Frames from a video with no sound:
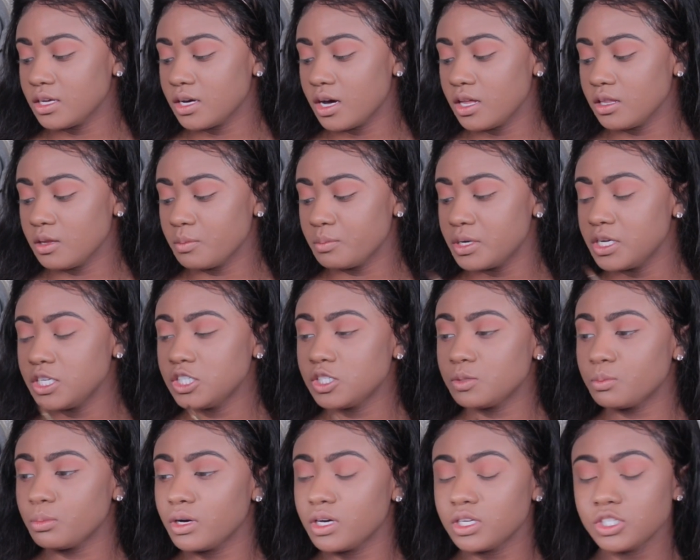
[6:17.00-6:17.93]
the color
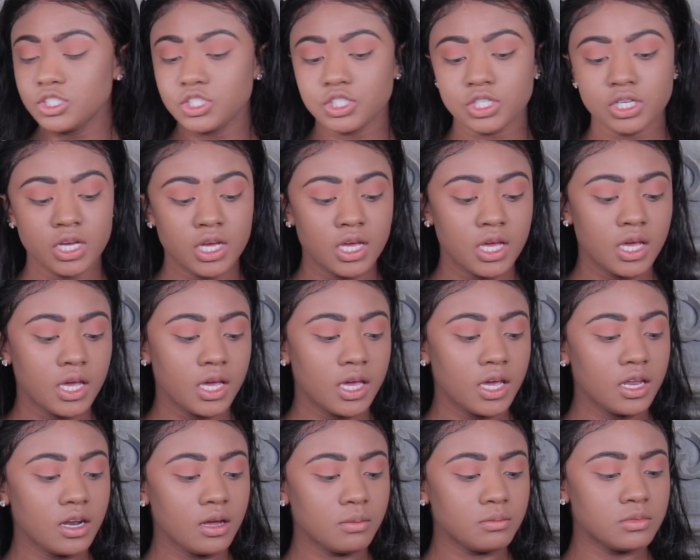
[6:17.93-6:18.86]
Peach Punch
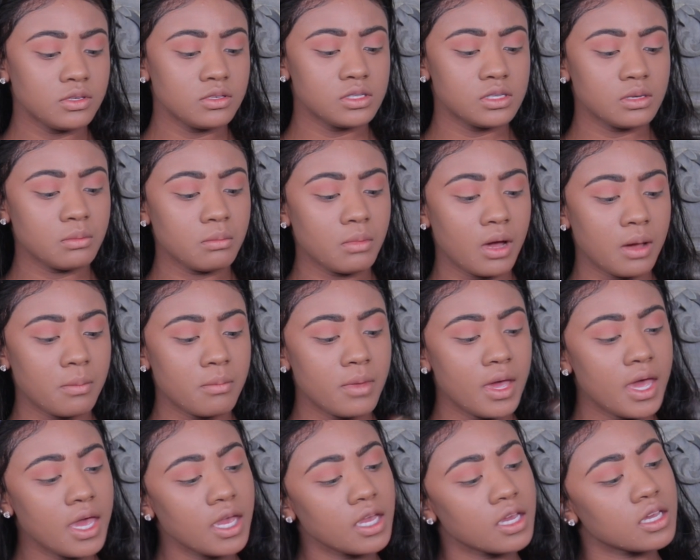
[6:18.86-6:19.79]
and I'm using my
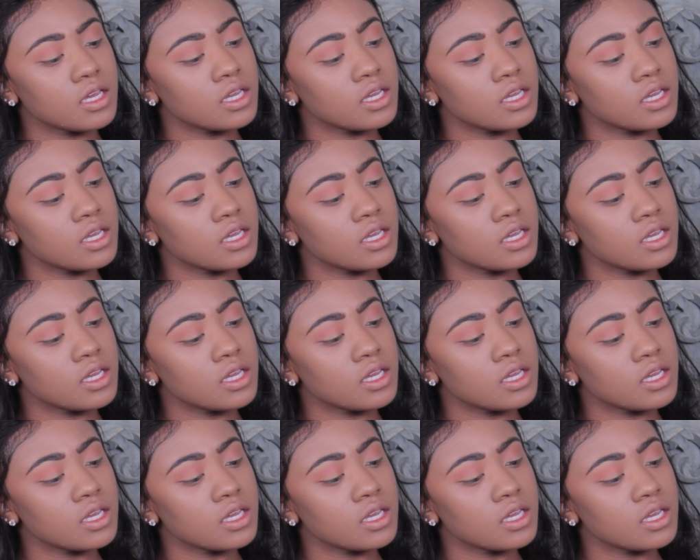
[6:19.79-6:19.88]
MAC